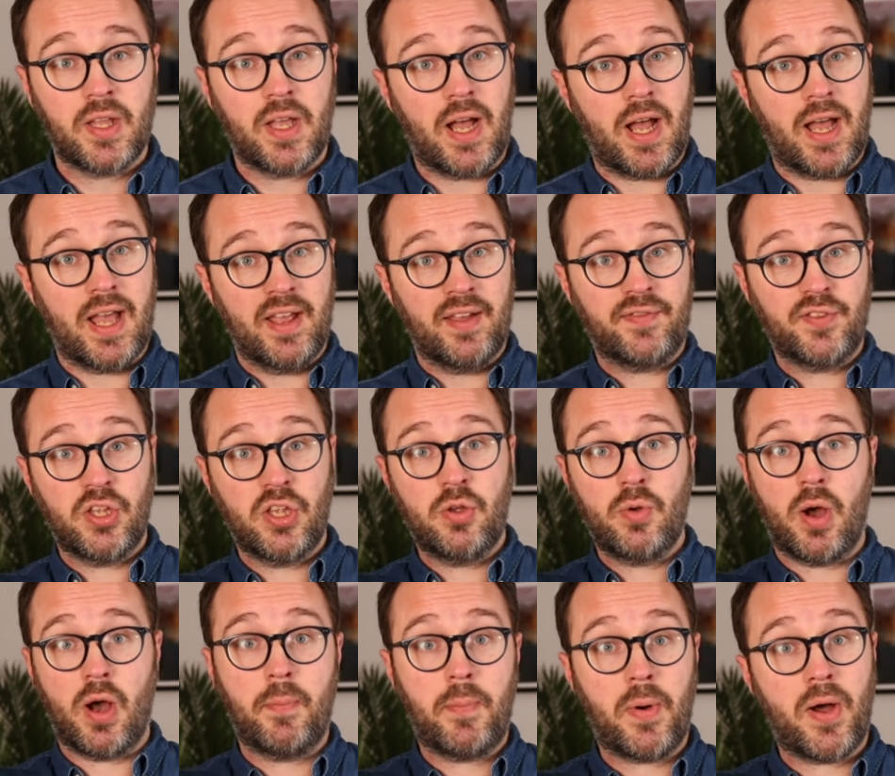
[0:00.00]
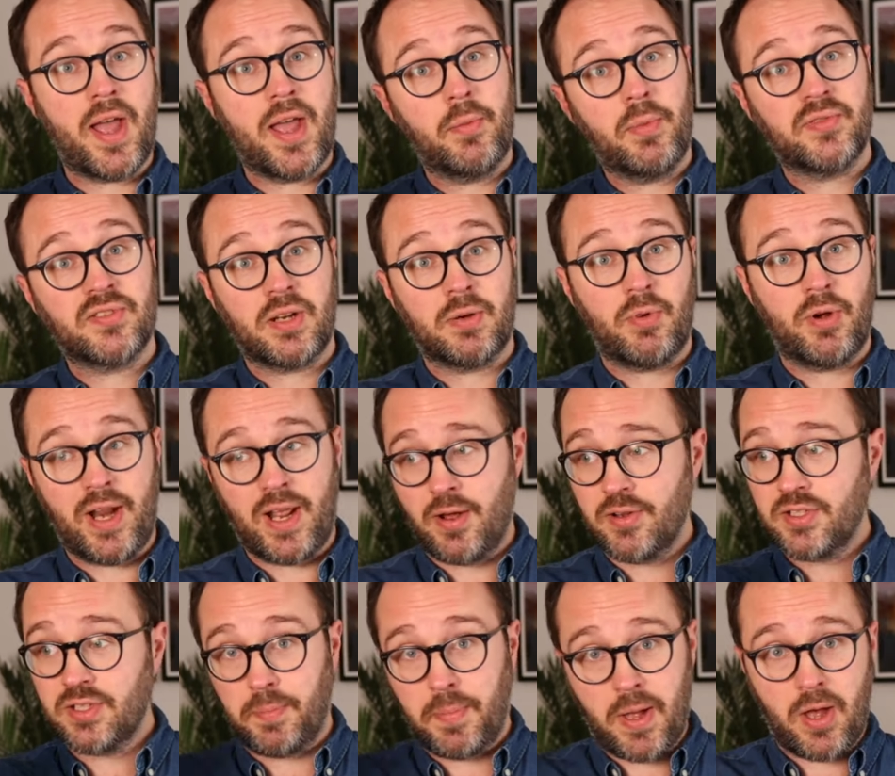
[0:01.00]
If you are buying with someone
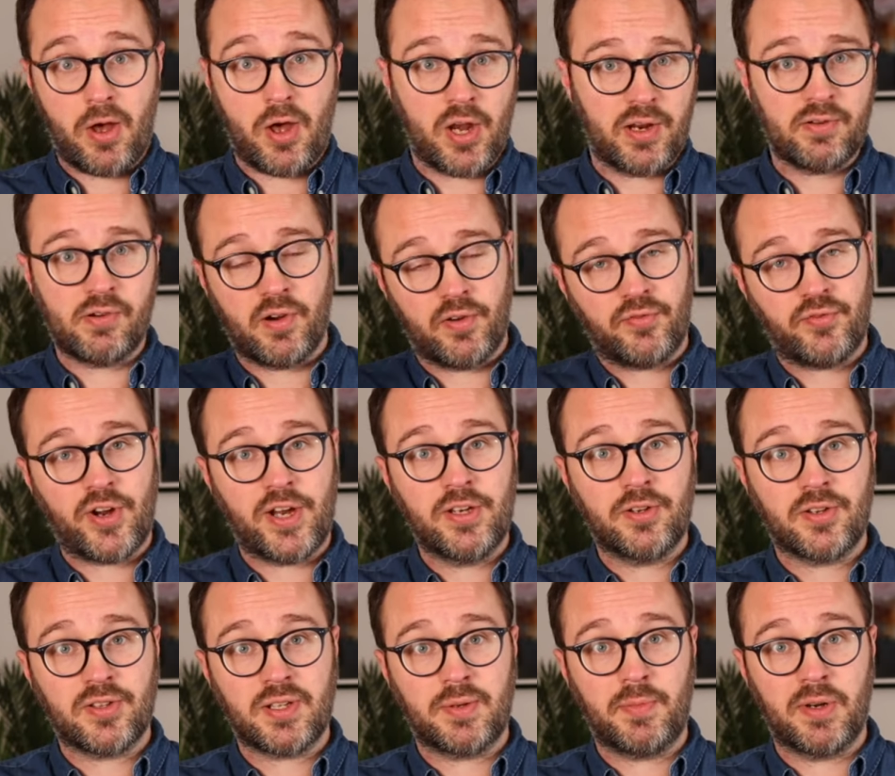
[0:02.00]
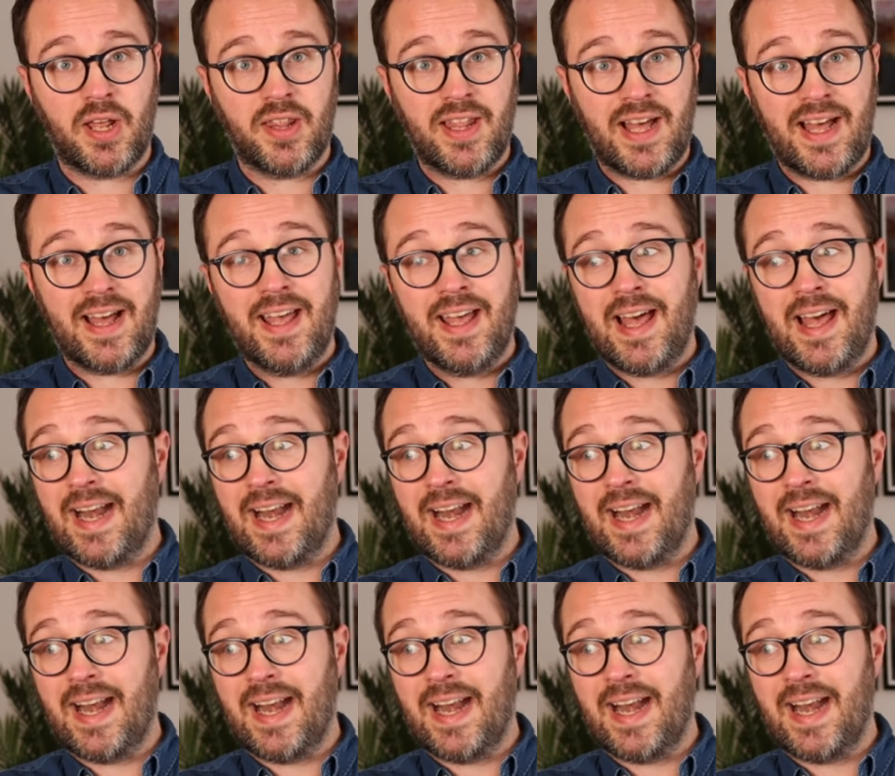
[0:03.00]
else, a partner or a friend or someone like that,